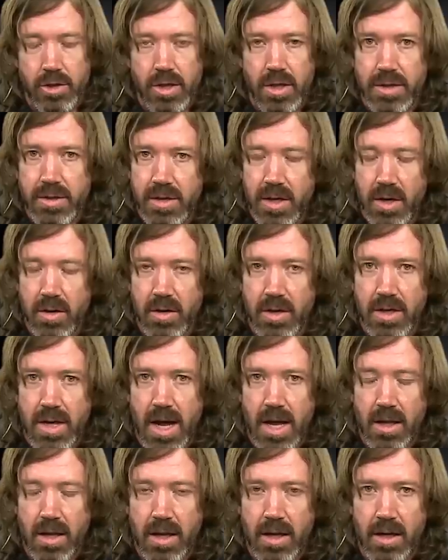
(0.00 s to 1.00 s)
just hearing
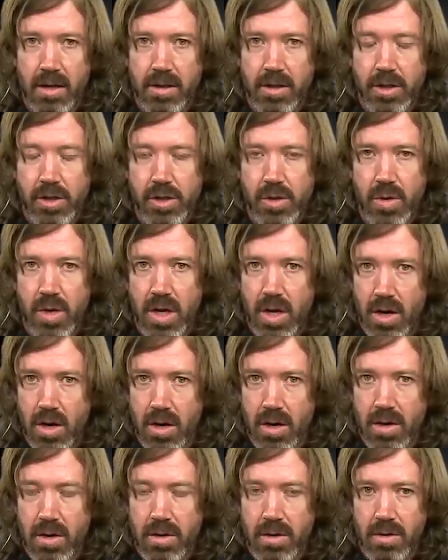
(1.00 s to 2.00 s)
that lick, did you
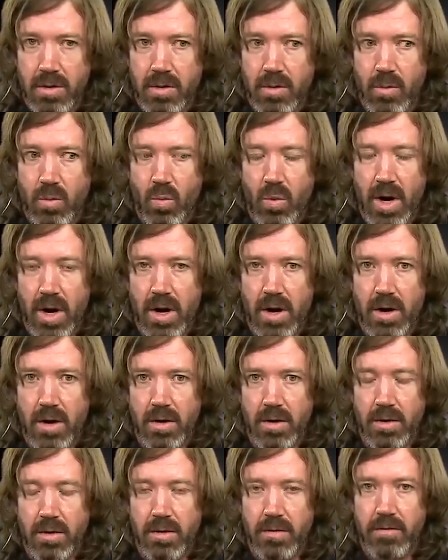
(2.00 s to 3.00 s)
hear
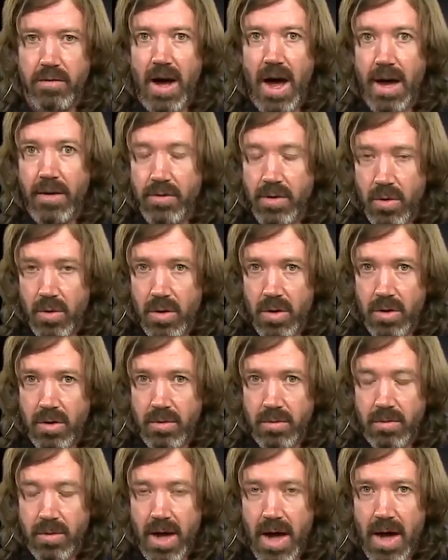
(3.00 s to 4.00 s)
where the five
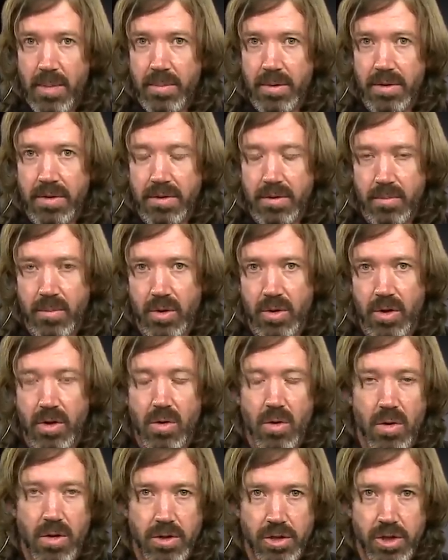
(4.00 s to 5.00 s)
chord happened, where the
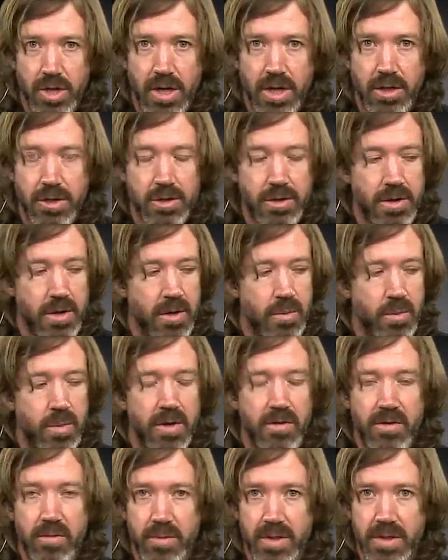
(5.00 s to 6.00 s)
chord change
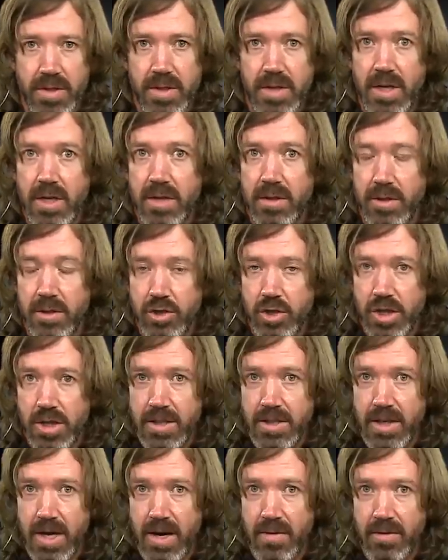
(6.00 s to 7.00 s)
went from the C to the
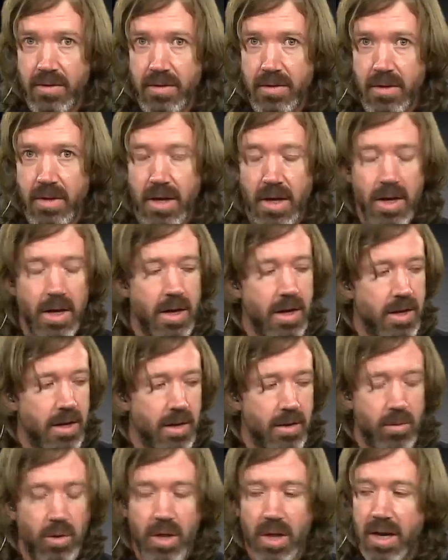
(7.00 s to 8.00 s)
G7?
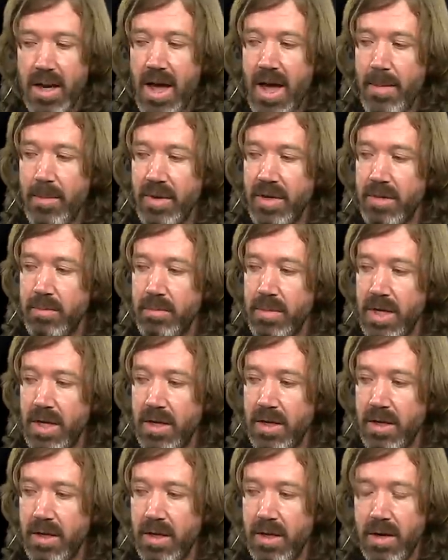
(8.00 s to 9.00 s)
Well, it happened
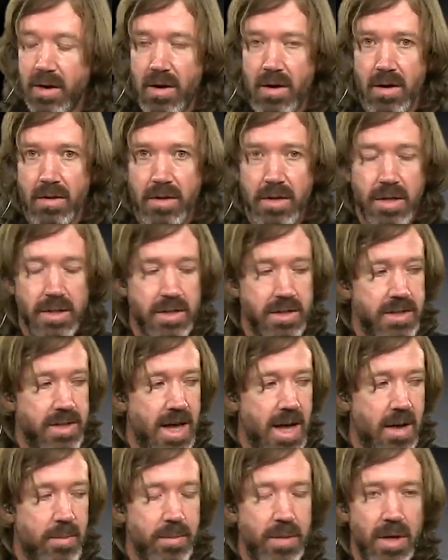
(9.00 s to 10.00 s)
immediately on this
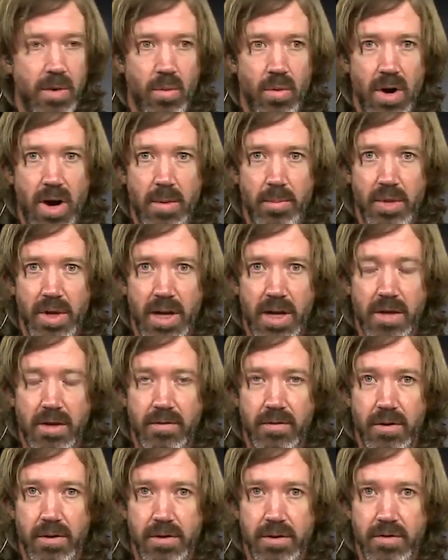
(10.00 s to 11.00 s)
downbeat where I played the
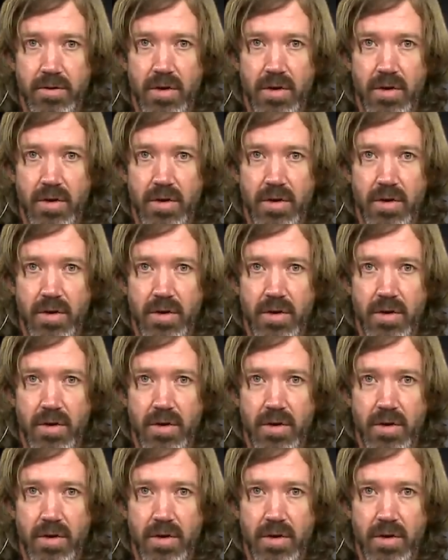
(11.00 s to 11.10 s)
first